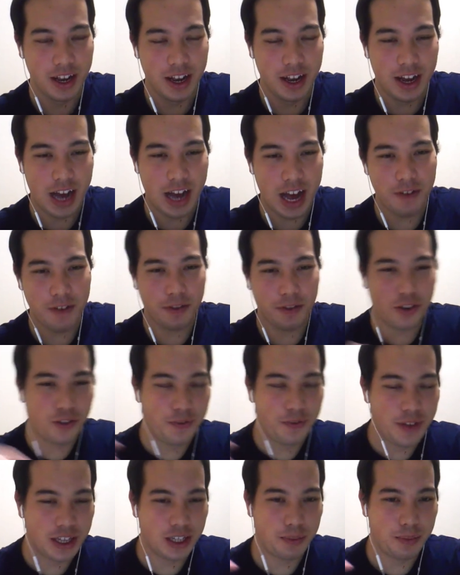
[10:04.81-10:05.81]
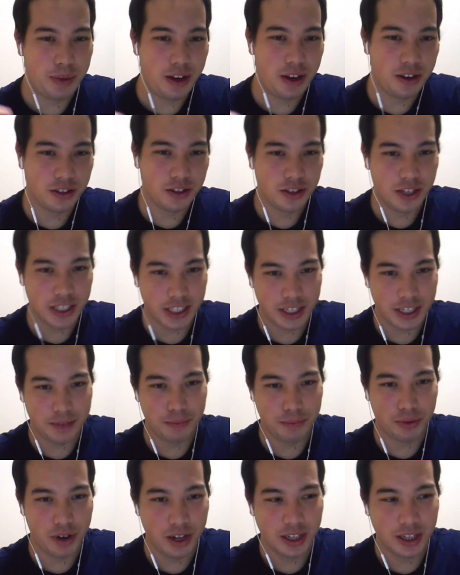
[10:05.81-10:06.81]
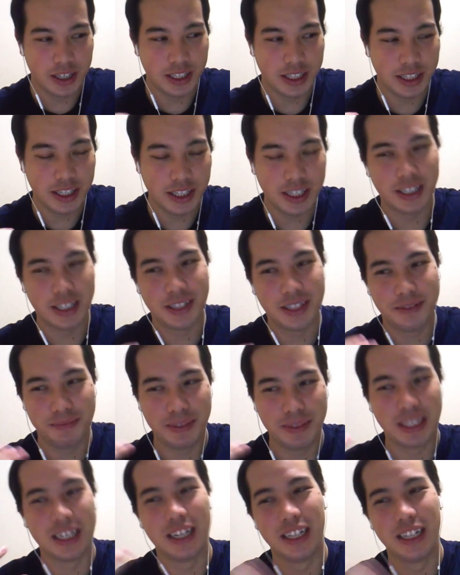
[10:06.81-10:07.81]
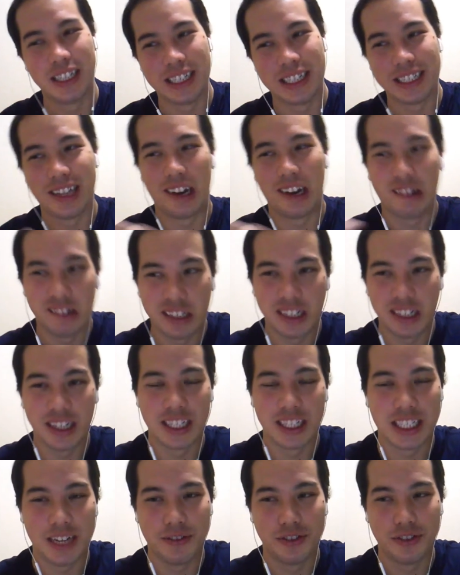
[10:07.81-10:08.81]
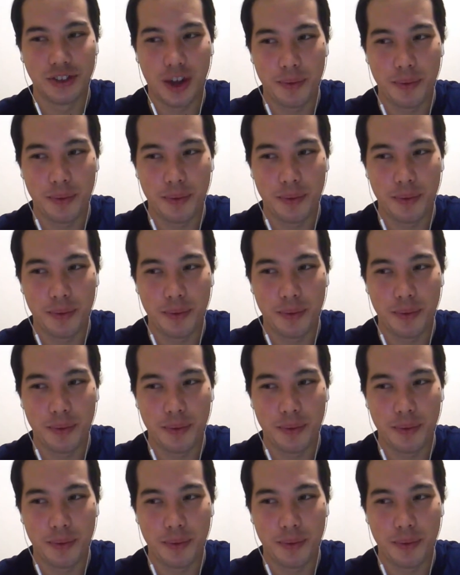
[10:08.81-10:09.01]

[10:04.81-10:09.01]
I have Professor Palestress in parentheses because it's not really a 7-drop.